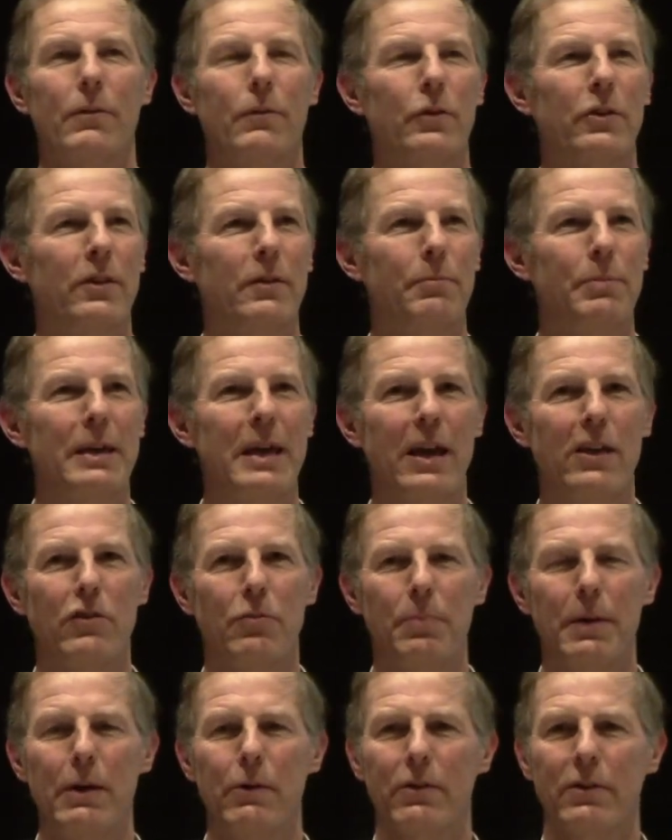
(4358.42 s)
was it B
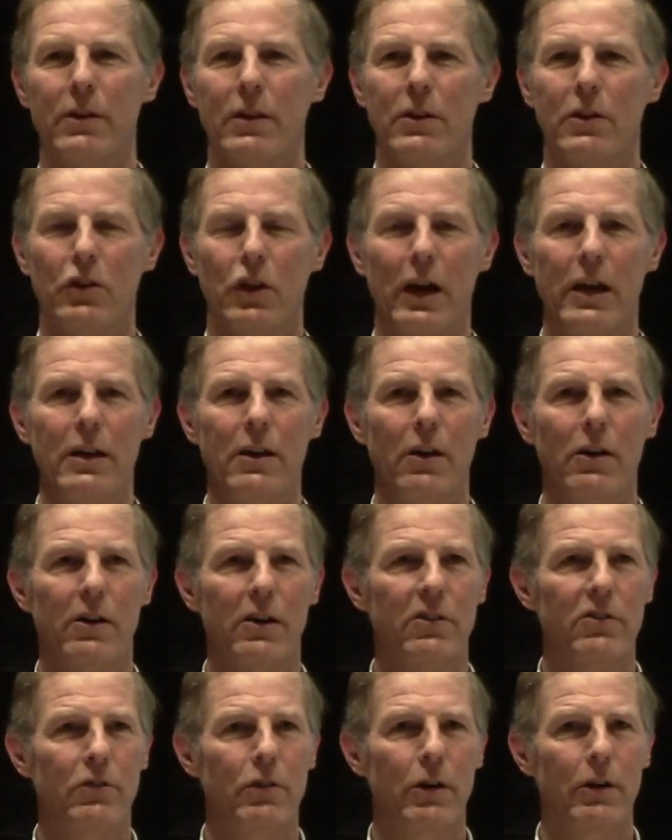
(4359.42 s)
H P, was it China or
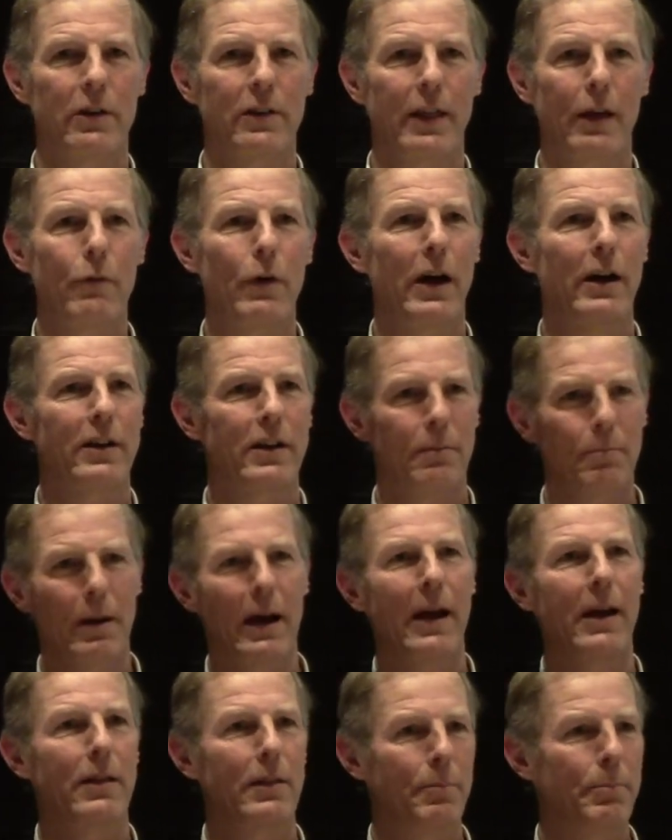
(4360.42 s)
Australia? They wanted to
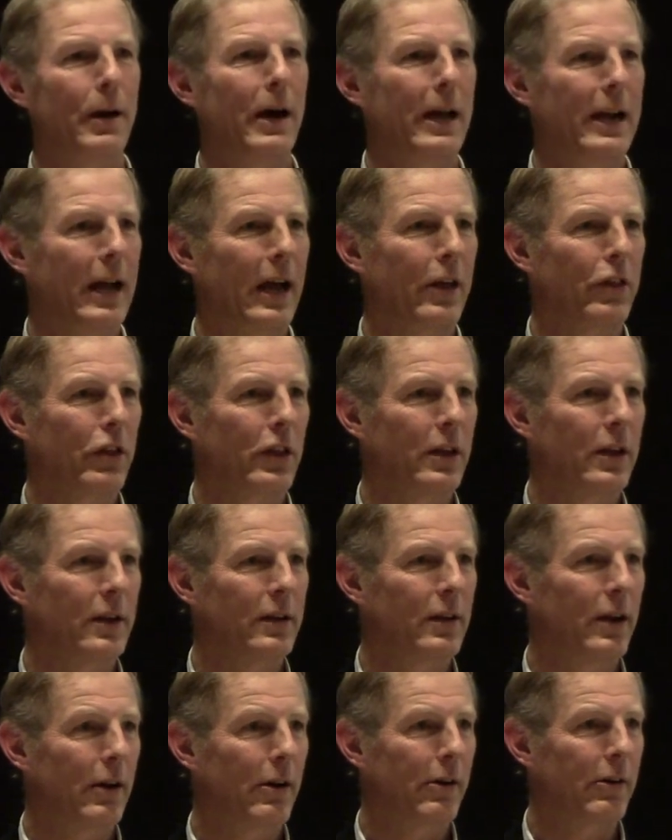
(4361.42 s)
buy the potash in
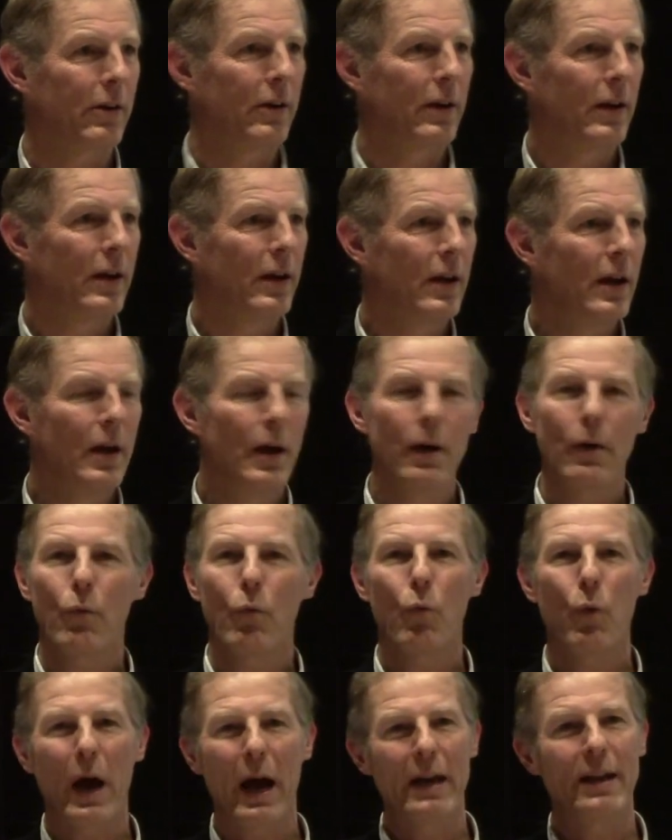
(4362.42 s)
Ontario.
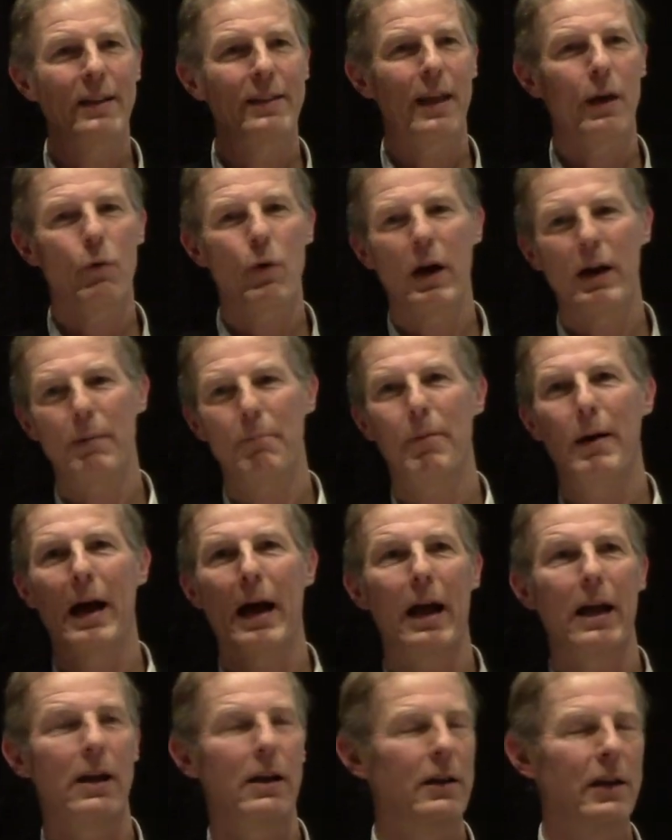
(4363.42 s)
Why did they want to
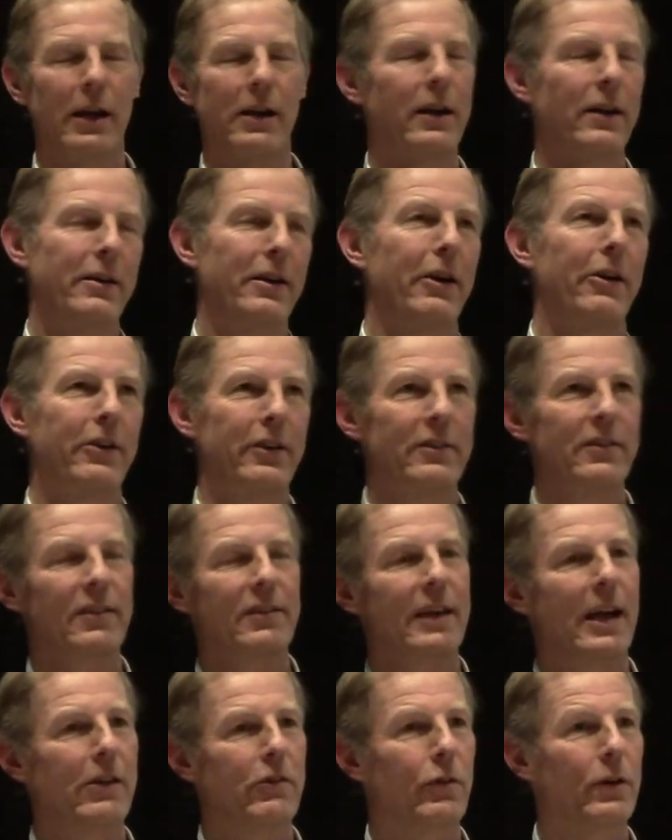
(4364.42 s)
buy, not in Ontario, in
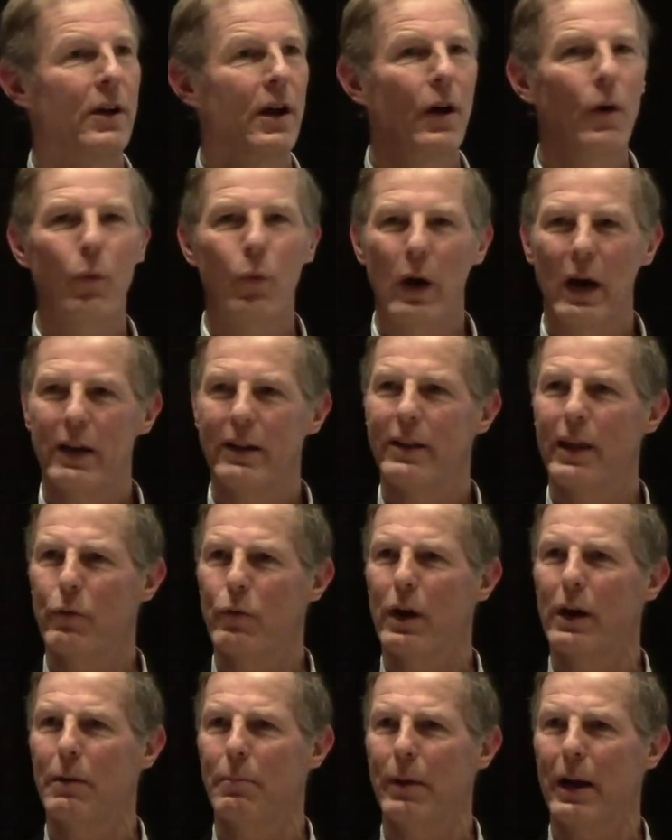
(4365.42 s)
Saskatchewan. Why did they
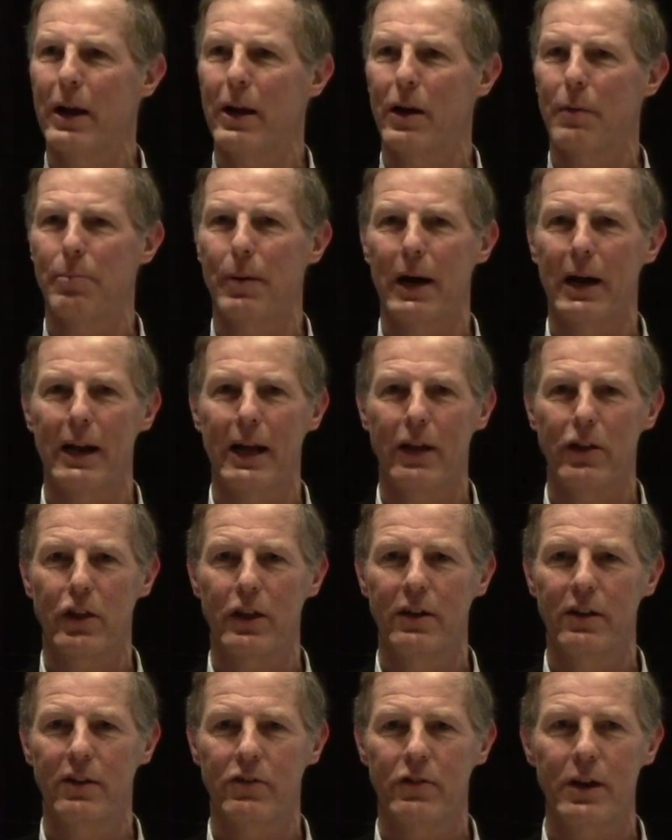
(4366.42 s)
want to buy our potash
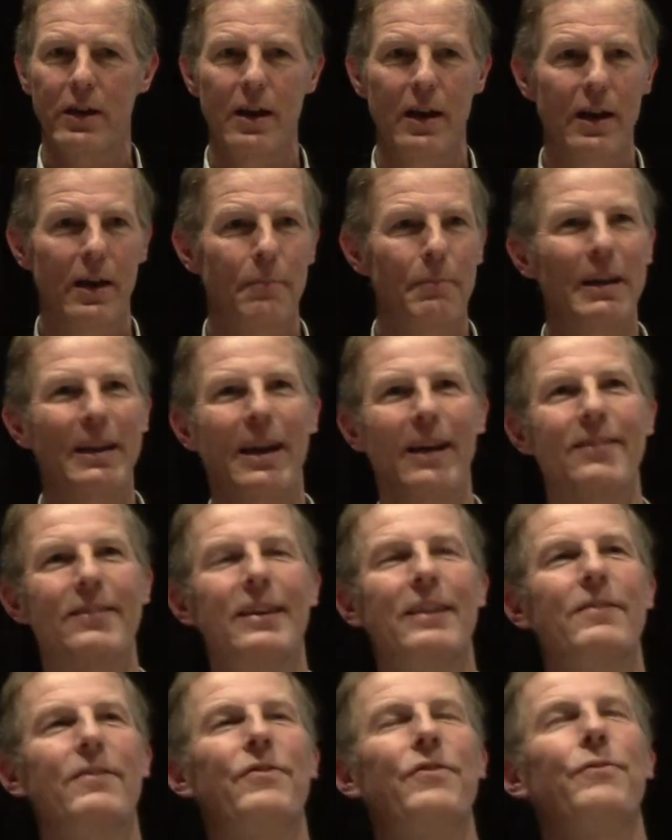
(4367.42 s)
industry? Because
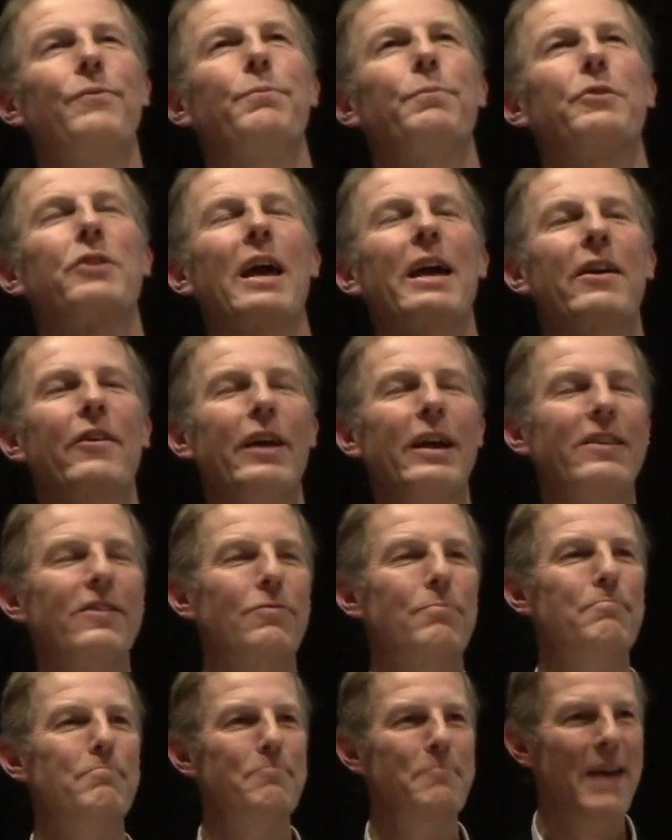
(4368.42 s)
it
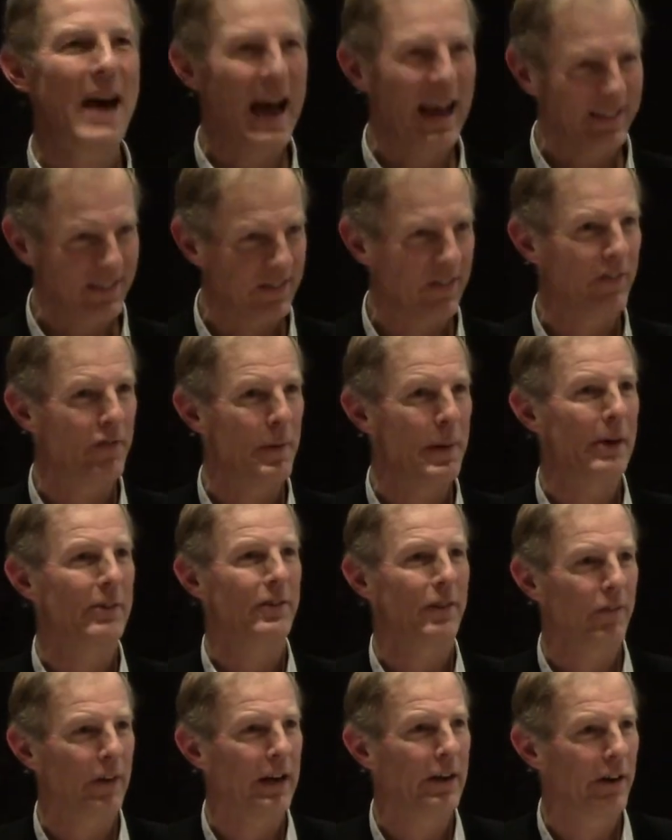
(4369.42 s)
generates massive
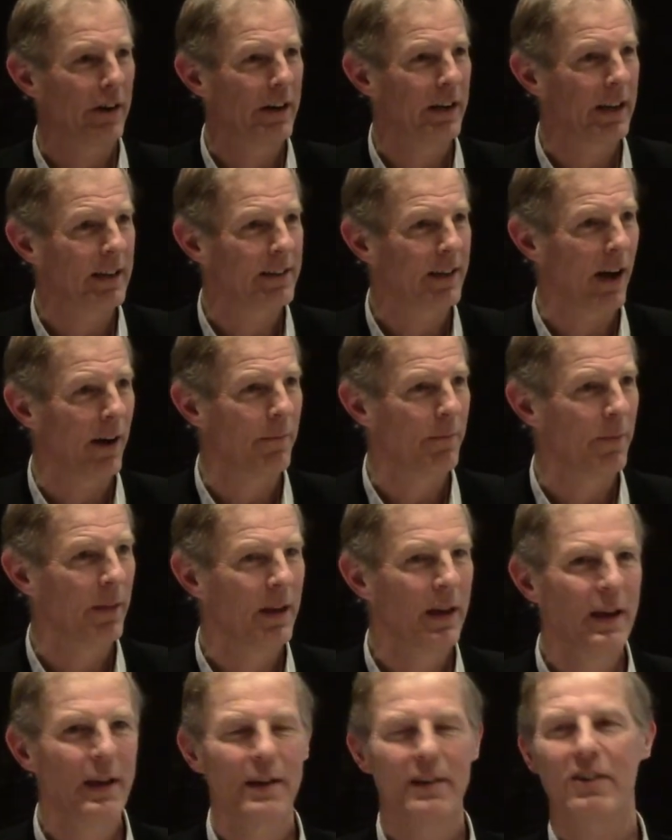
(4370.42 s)
amounts of unearned income.
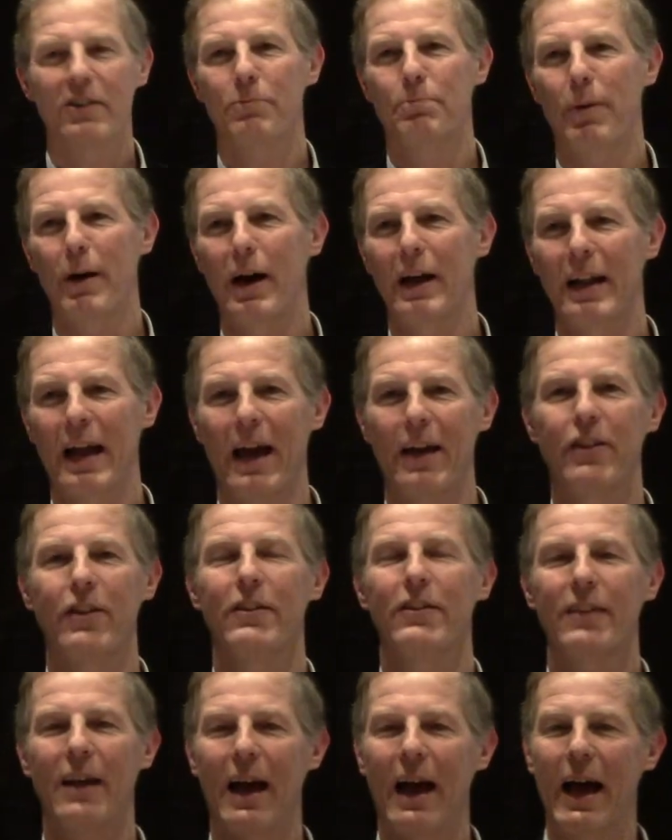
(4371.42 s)
Because potash
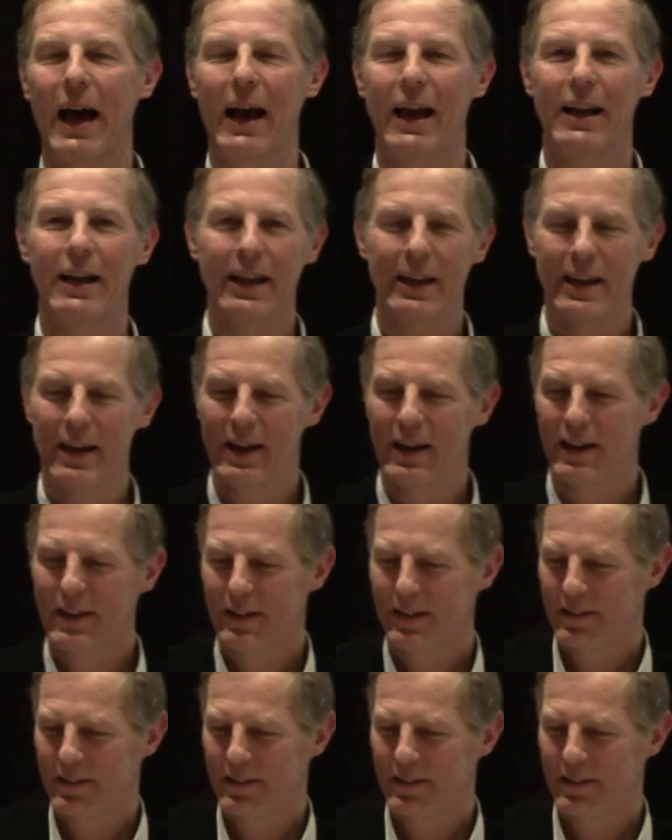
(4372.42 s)
is a highly,